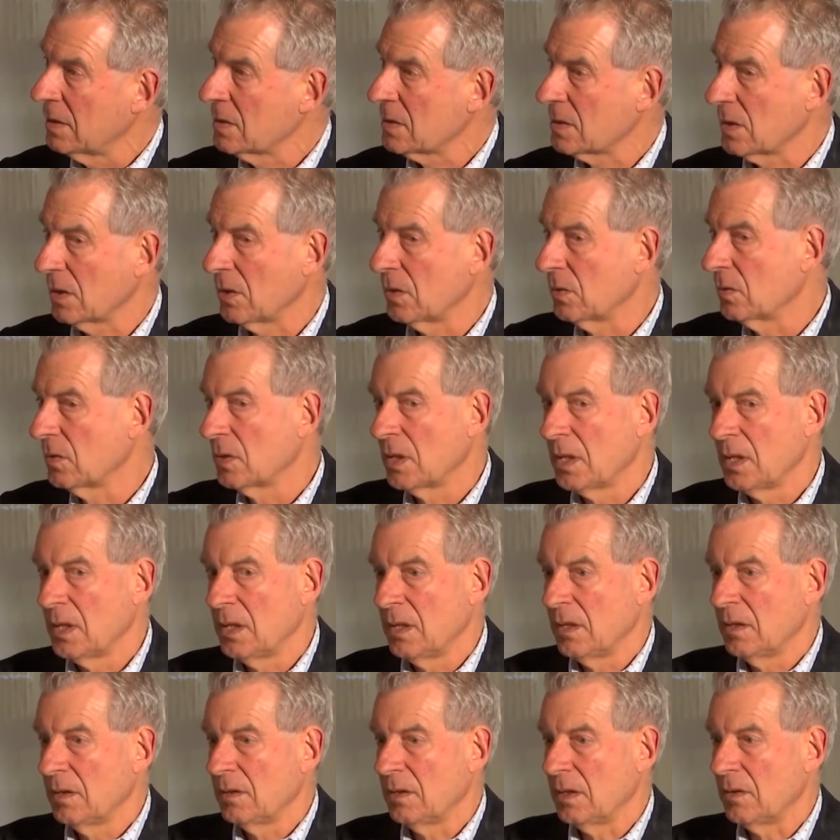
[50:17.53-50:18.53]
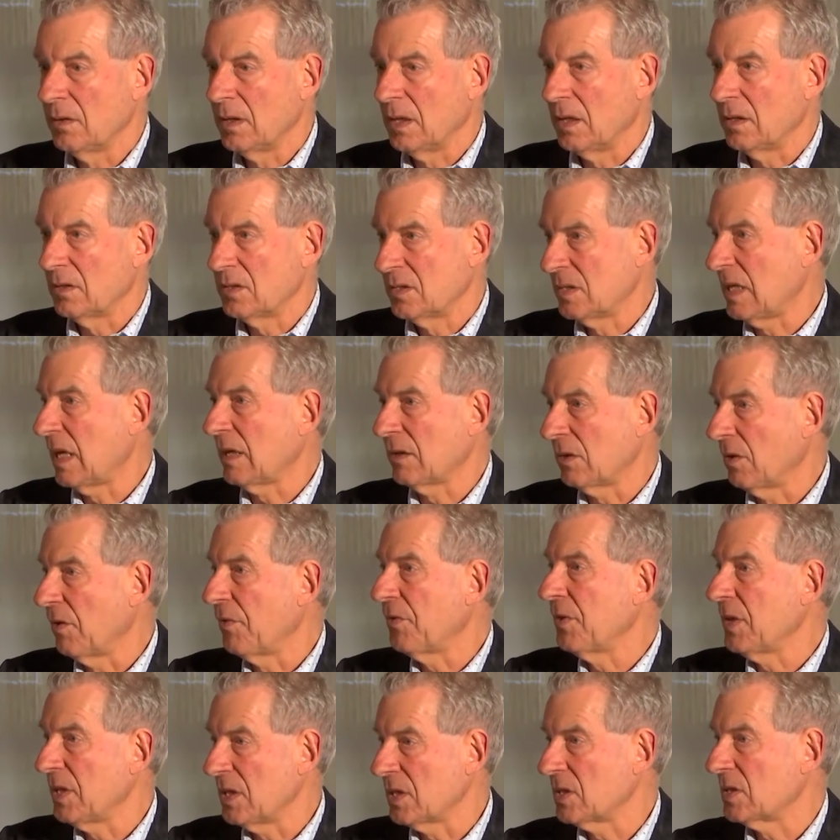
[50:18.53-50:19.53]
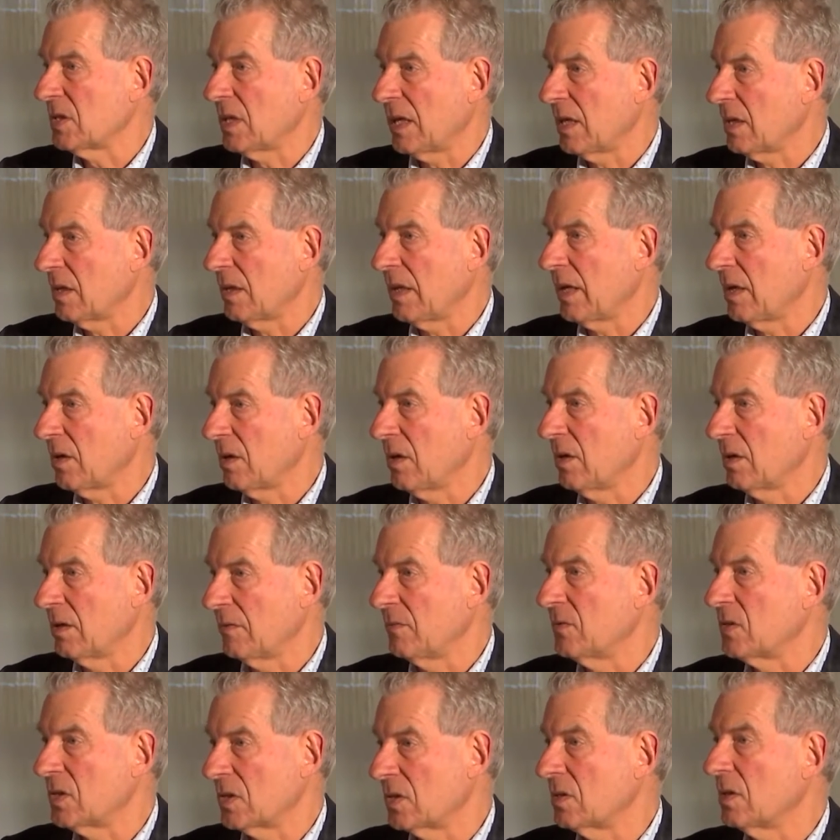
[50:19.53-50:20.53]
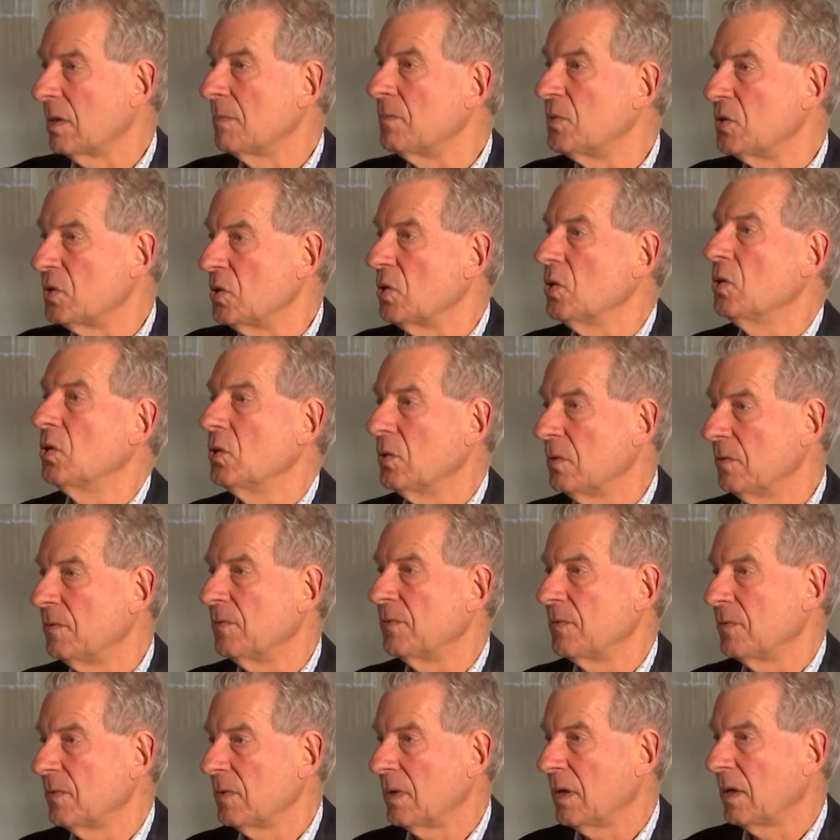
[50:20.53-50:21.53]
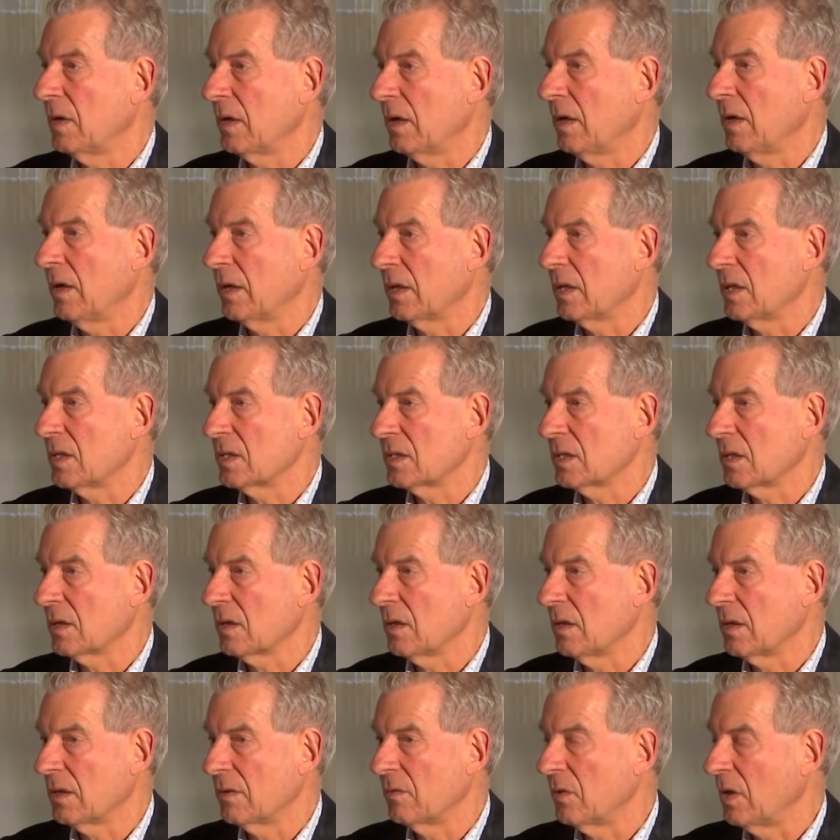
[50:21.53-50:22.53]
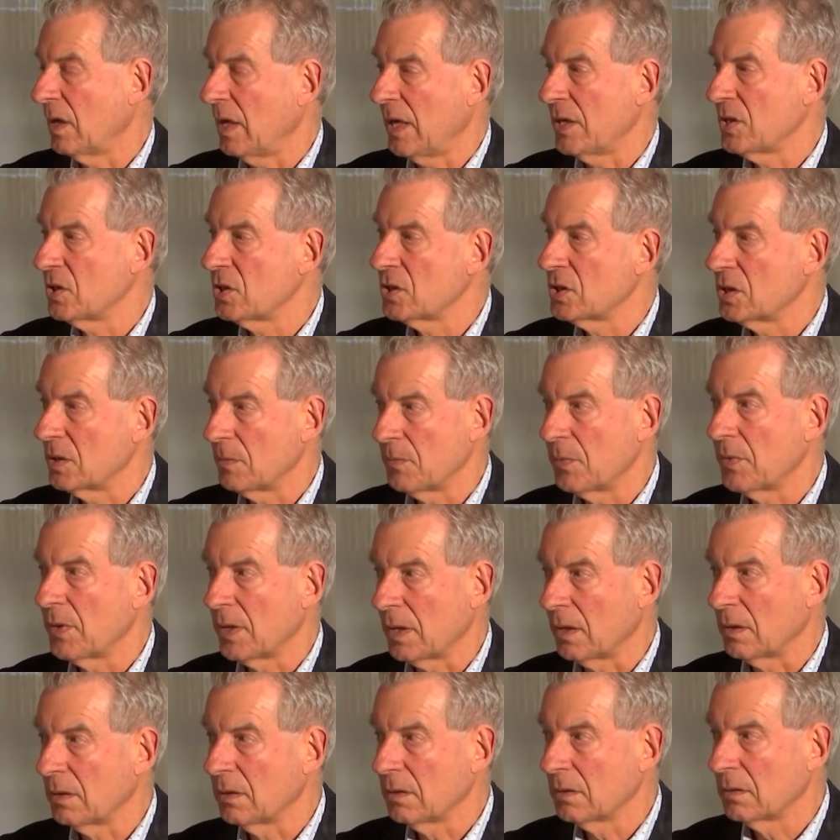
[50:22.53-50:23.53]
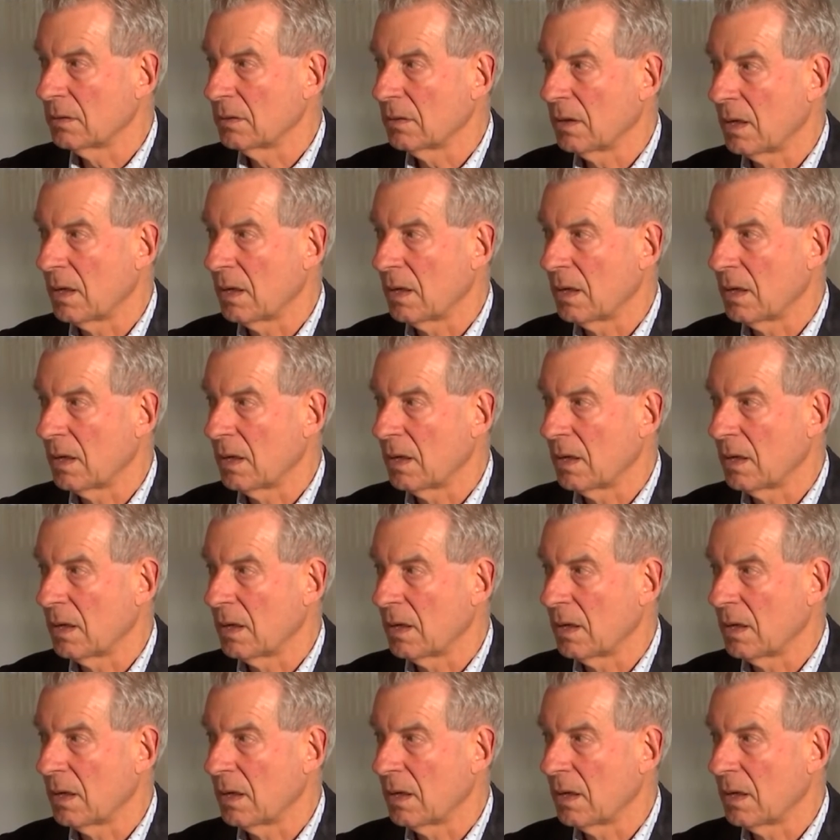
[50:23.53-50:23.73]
So there are subtle things. They kind of just observe, I guess, a kind of relationship thing